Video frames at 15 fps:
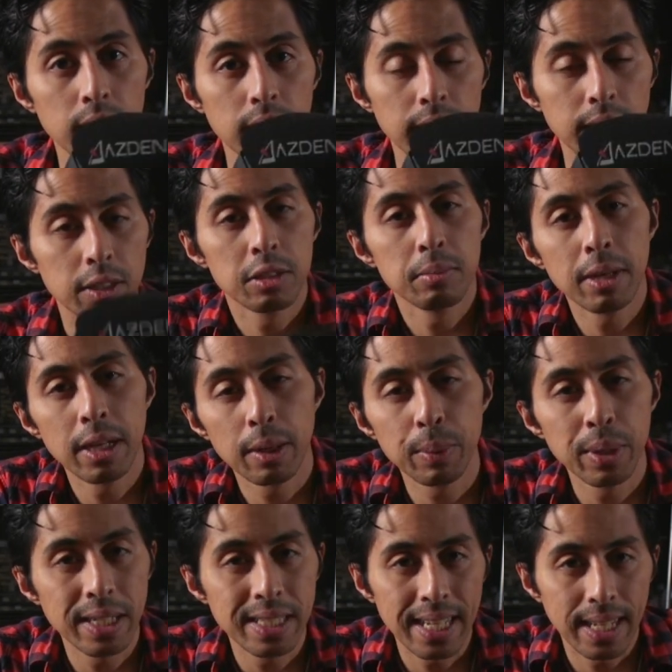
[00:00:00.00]
That doesn't mean I'm
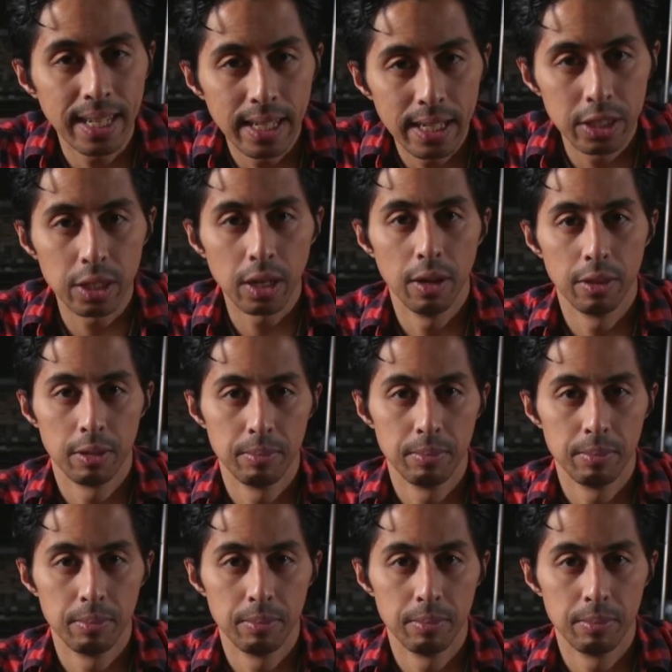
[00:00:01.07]
going to take it easy on